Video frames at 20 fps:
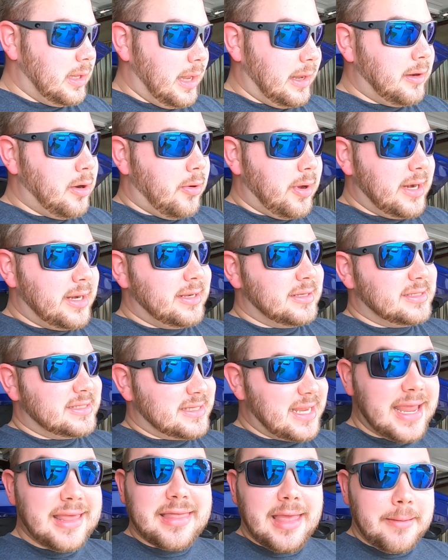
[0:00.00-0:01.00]
I know I didn't
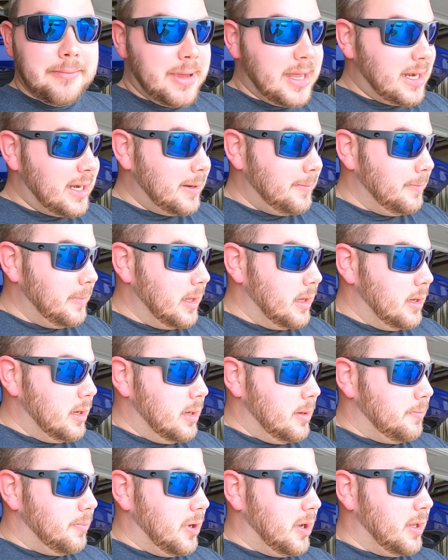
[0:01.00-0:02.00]
say that many,
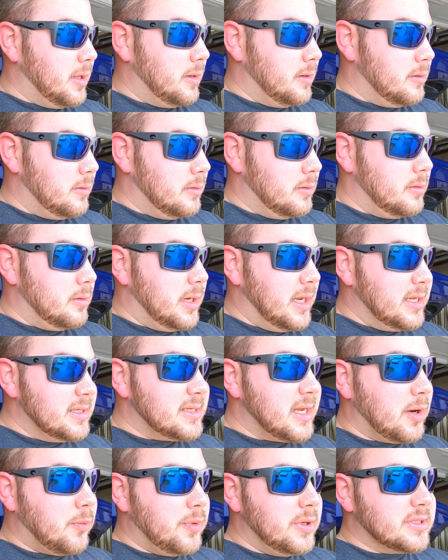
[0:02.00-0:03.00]
but
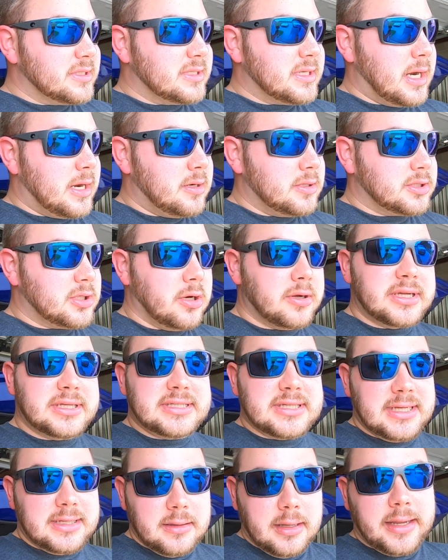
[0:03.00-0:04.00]
intake, wheels and tires, Kirky
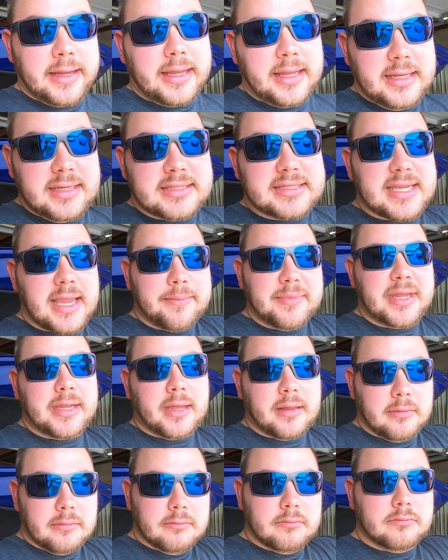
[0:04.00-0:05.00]
seat, like he sent me
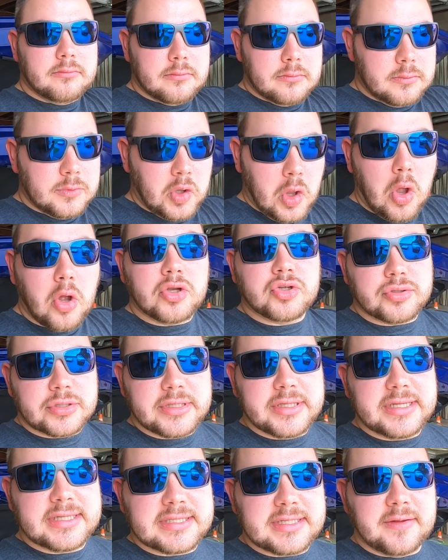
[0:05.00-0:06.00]
a laundry
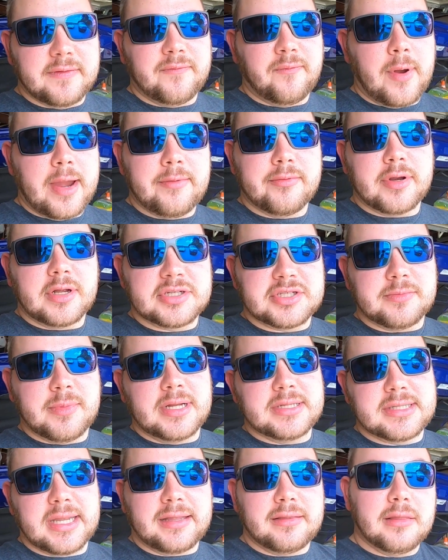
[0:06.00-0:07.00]
list of weight reduction
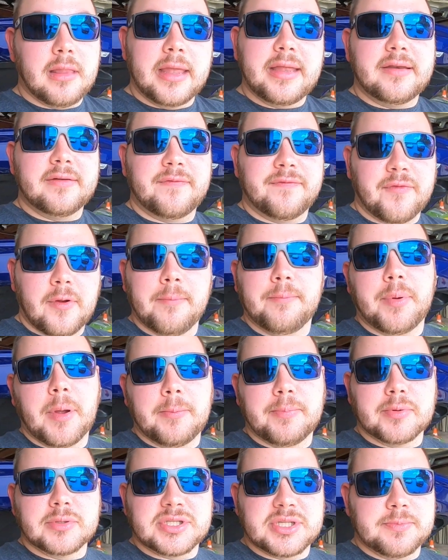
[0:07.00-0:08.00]
mods, like lightened front
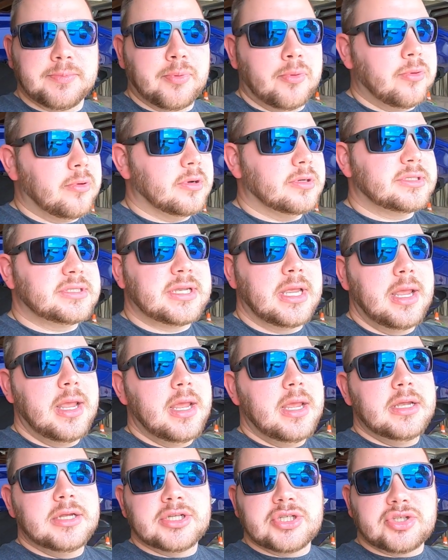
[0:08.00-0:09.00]
bumper supports,
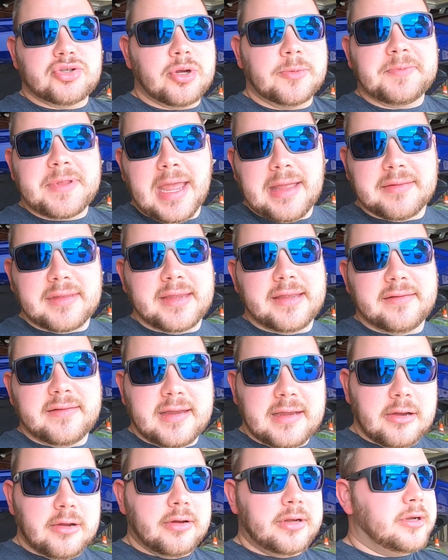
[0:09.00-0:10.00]
stripped out the
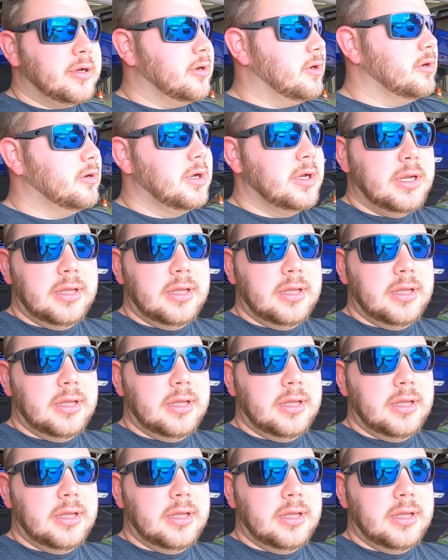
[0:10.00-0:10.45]
interior,